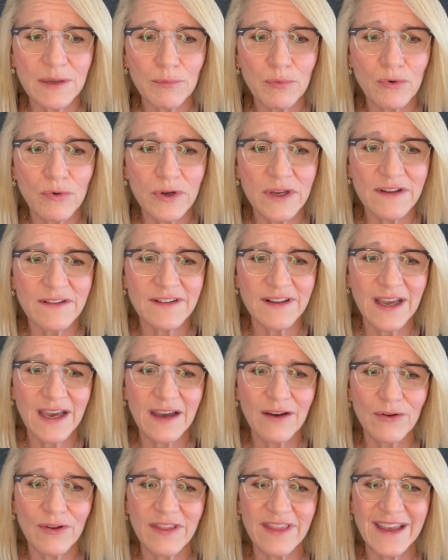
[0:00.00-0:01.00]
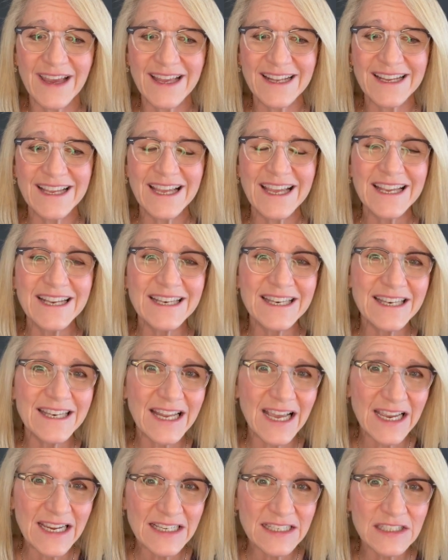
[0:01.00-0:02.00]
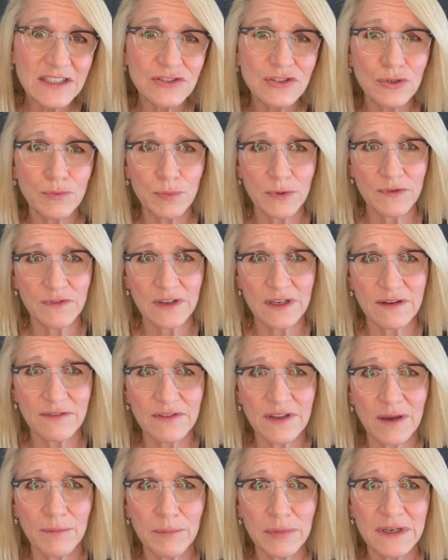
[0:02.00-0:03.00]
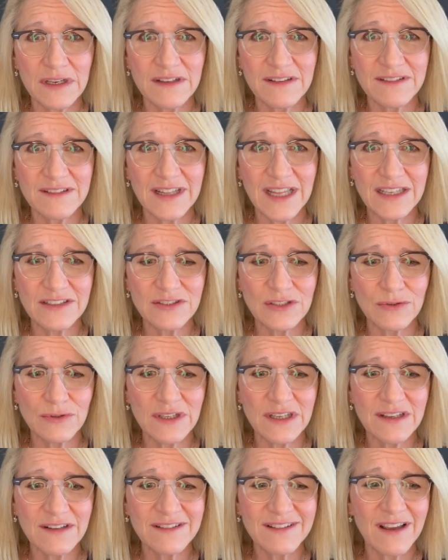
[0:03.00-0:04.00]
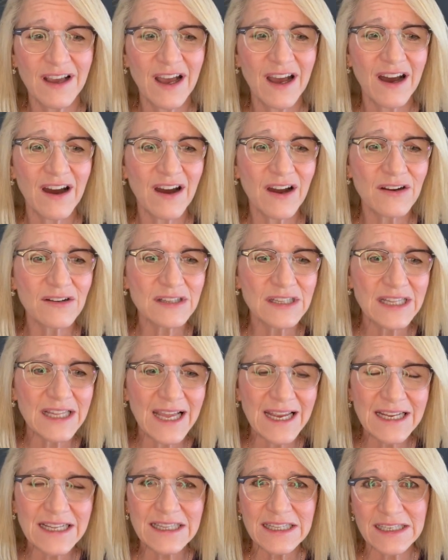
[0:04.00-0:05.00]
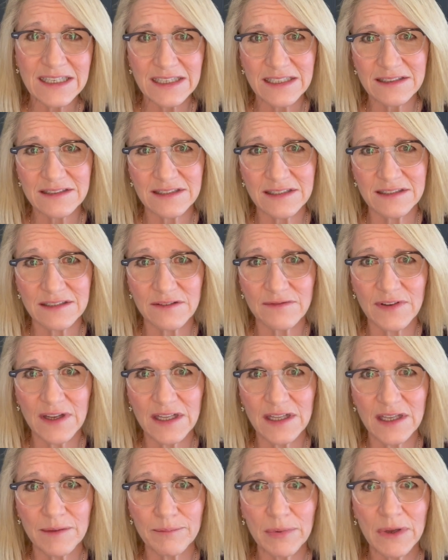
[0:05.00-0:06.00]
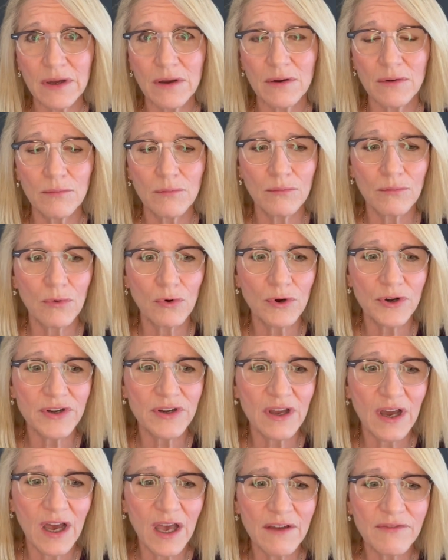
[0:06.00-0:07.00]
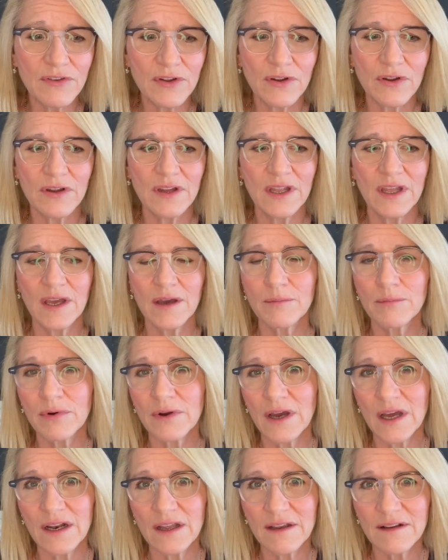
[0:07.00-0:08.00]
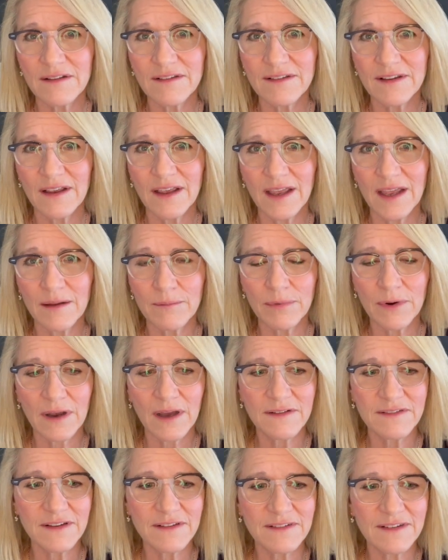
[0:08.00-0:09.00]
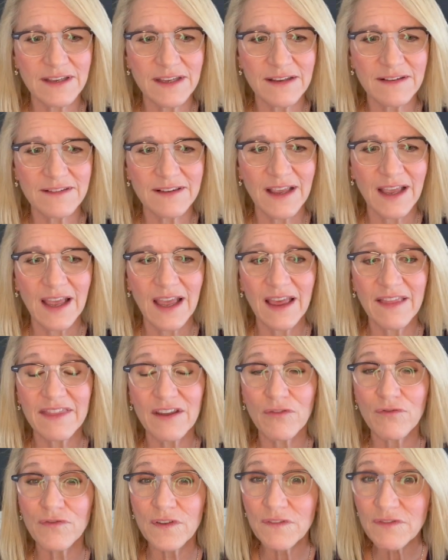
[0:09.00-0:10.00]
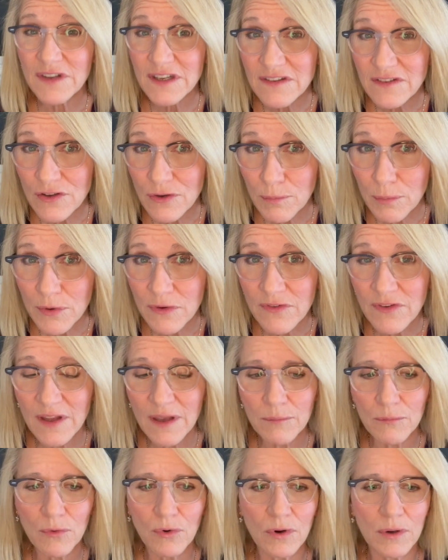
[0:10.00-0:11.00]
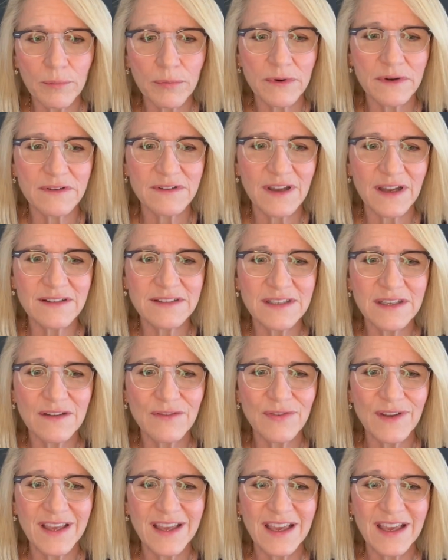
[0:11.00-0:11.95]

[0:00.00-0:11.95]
points out that 92% of companies that do this are likely to develop more novel products and processes. They're 52% more productive,